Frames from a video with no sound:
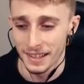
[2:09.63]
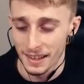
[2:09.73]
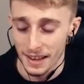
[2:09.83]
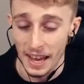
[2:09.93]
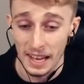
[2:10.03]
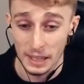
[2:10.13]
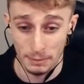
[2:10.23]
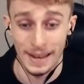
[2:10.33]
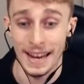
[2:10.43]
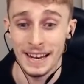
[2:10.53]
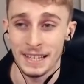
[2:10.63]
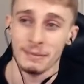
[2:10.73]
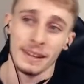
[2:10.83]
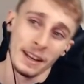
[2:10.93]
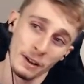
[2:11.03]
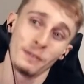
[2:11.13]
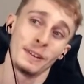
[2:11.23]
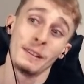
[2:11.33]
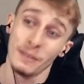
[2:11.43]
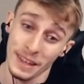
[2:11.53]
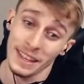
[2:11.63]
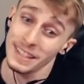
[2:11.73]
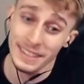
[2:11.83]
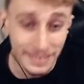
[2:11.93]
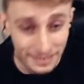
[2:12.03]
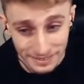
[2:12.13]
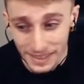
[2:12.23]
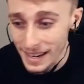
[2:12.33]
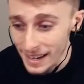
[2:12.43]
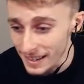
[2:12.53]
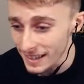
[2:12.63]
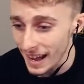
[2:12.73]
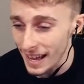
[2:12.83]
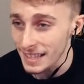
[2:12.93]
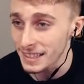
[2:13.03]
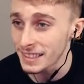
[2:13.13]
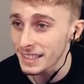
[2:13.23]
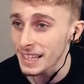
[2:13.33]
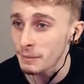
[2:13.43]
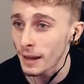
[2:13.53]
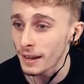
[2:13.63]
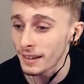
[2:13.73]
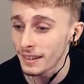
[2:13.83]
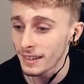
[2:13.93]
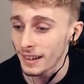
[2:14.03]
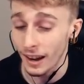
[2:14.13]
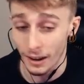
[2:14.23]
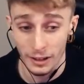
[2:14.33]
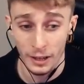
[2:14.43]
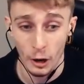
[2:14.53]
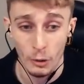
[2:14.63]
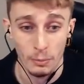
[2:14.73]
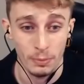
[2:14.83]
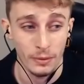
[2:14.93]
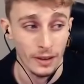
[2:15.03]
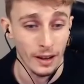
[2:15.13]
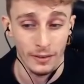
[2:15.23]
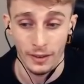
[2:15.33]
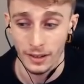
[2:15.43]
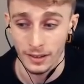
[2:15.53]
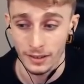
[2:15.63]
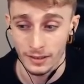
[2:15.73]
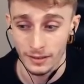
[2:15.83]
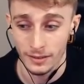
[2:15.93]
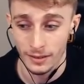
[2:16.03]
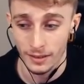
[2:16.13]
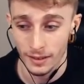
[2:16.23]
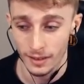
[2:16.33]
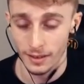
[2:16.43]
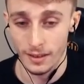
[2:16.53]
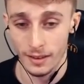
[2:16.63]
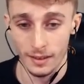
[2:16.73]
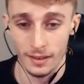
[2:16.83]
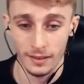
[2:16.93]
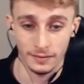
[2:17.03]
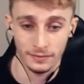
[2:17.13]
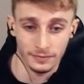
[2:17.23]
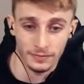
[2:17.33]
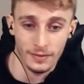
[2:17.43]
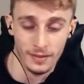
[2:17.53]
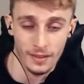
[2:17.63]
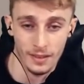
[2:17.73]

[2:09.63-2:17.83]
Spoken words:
Explain it to me. And hopefully with this, we're going to actually see, man. How do they work? And where can we find them?